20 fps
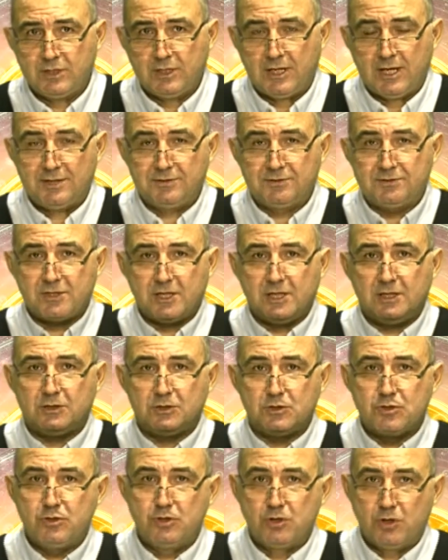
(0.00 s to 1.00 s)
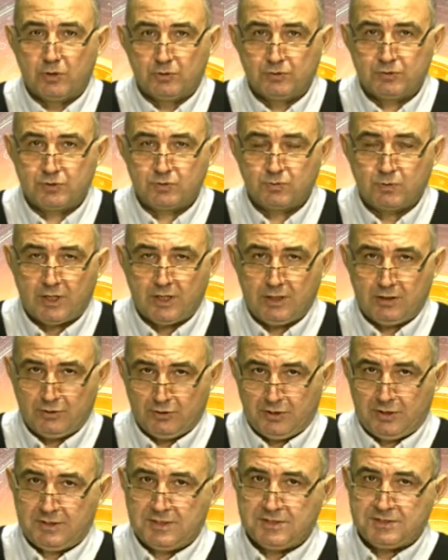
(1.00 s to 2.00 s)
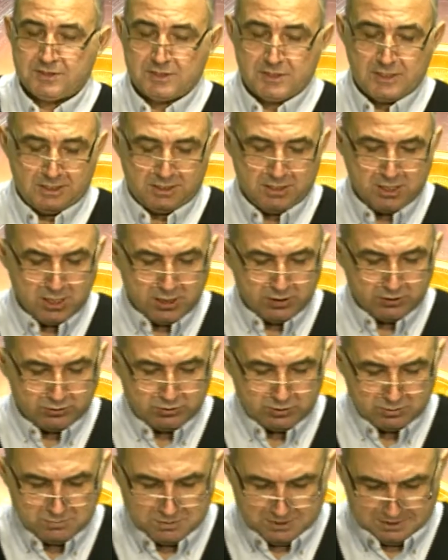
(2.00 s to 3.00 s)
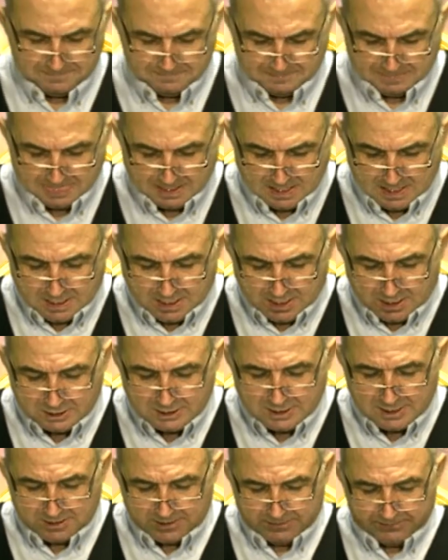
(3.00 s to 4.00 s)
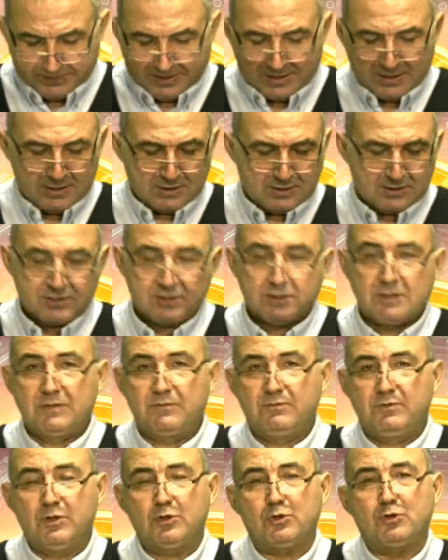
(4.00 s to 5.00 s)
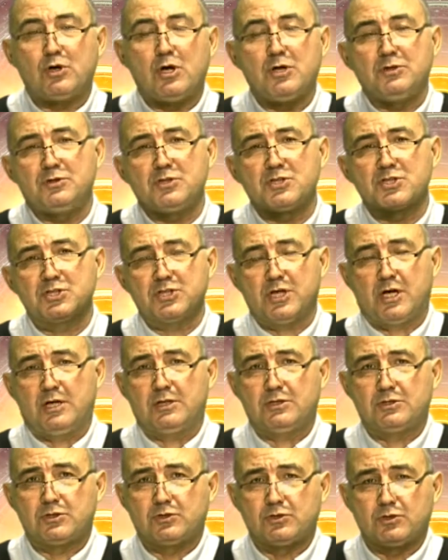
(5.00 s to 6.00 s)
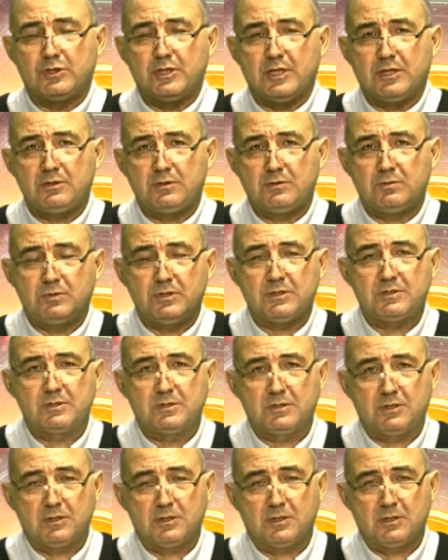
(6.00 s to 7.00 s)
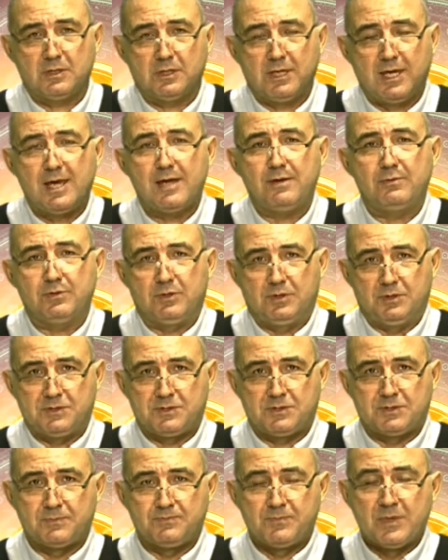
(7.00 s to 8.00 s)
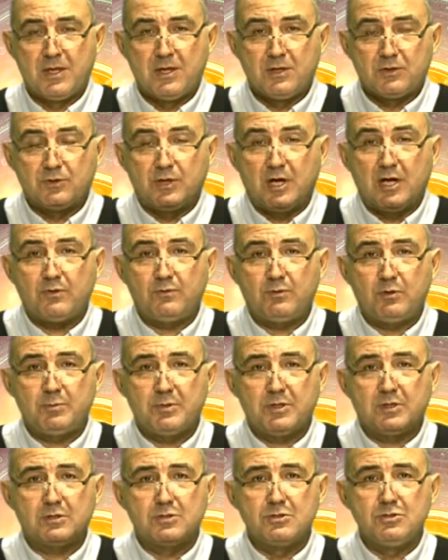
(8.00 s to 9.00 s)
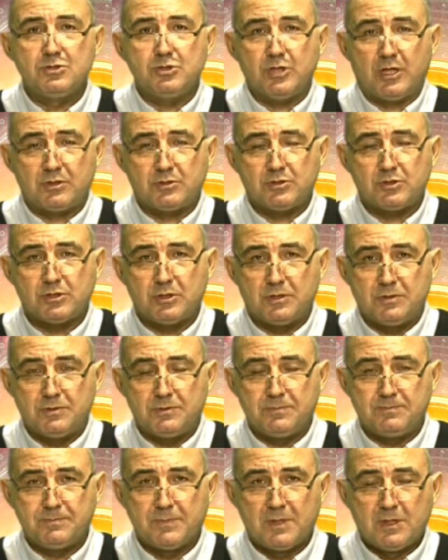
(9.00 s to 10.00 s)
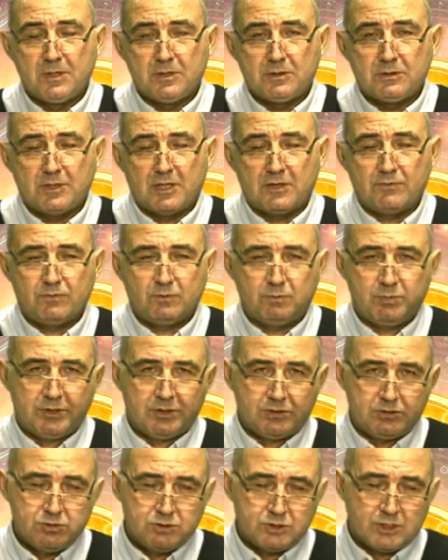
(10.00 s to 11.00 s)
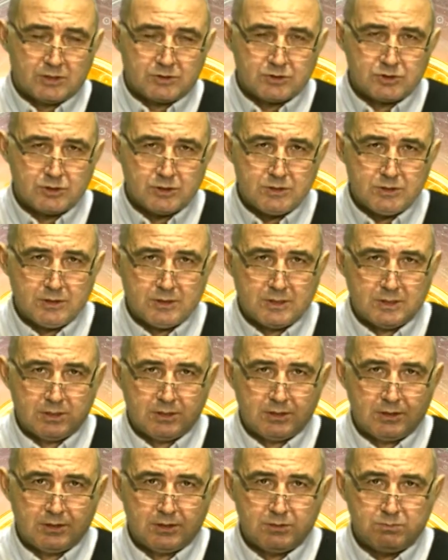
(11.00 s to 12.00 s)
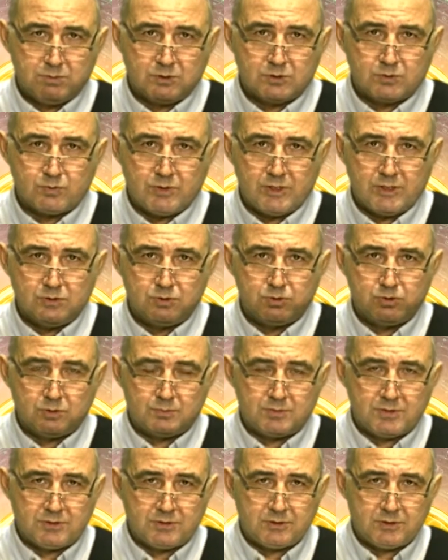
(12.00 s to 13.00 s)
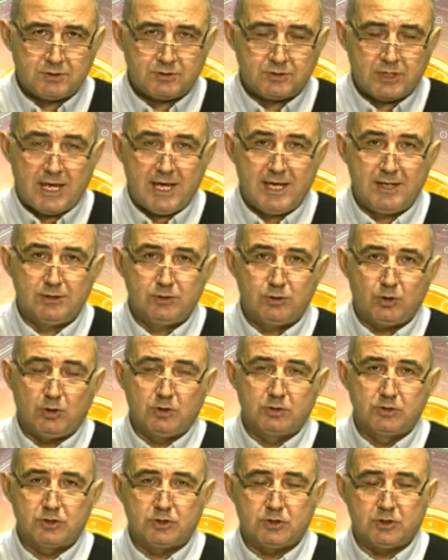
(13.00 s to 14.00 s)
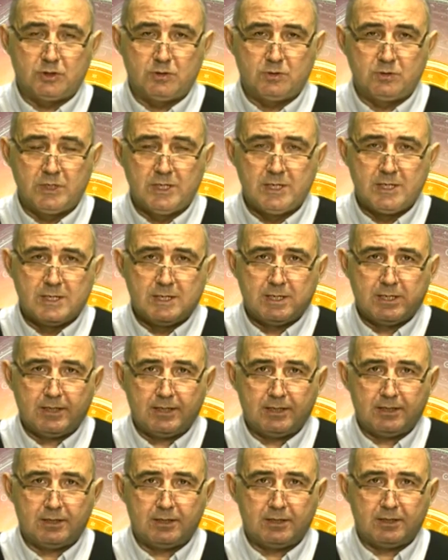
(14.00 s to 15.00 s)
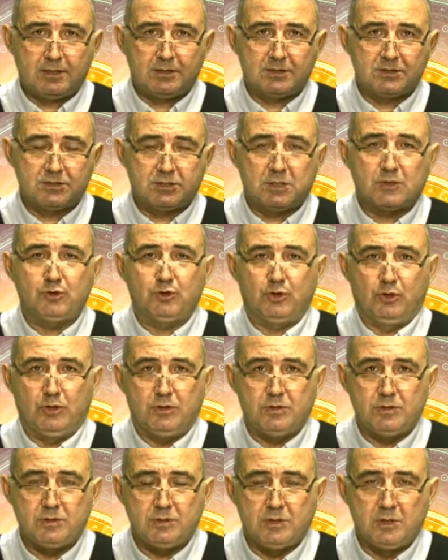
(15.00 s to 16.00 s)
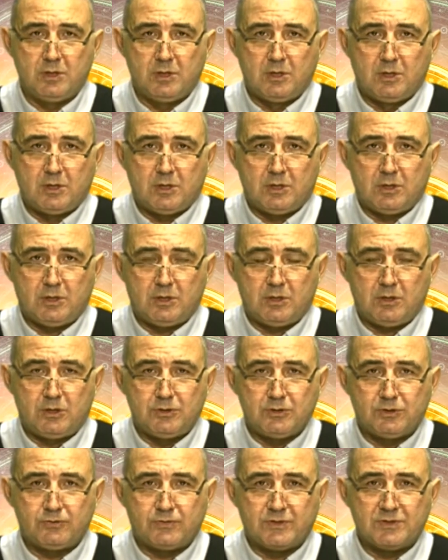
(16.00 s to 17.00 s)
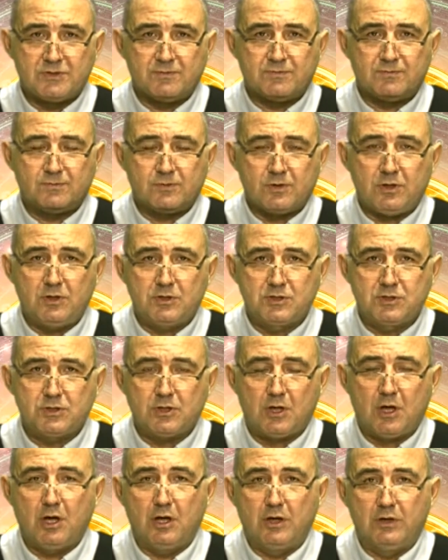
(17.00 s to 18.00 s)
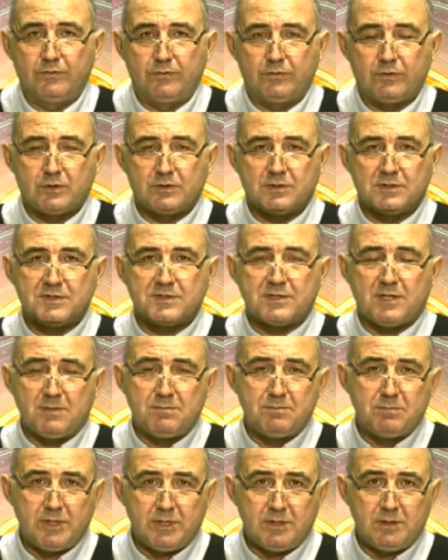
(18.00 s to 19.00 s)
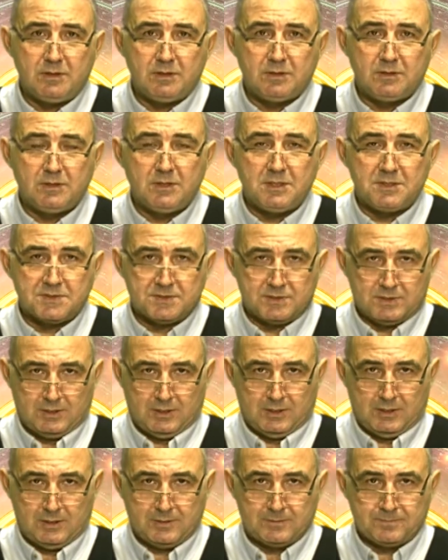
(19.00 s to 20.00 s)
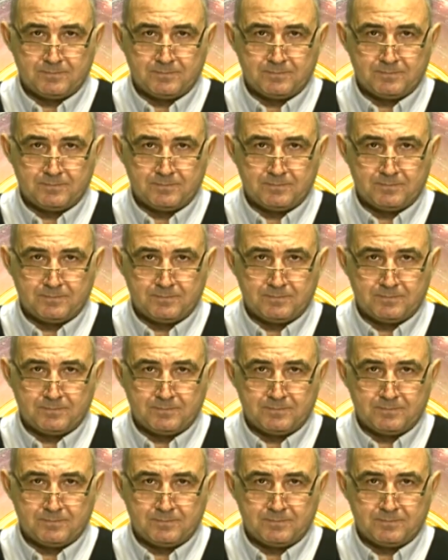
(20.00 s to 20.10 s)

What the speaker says: and take notes while you are listening to me. Okay, we are going to start together with Aries. There will be conjunction. There will be conjunction in between Jupiter and also Saturn on the 21st of December this year.